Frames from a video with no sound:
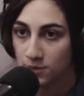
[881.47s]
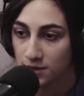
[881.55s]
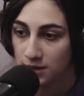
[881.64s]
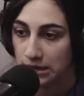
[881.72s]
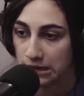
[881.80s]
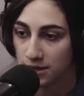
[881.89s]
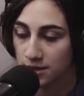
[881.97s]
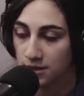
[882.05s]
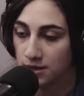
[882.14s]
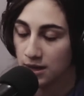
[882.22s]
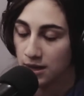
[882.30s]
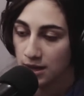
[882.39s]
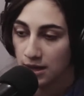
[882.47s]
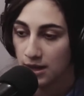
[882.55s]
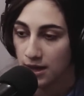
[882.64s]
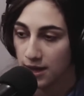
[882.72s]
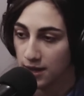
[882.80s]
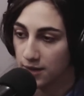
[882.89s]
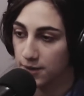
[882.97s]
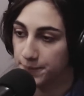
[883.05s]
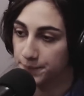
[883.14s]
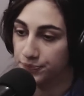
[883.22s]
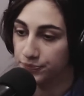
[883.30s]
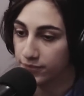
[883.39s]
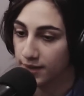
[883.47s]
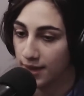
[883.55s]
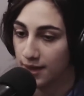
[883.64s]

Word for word: work on um,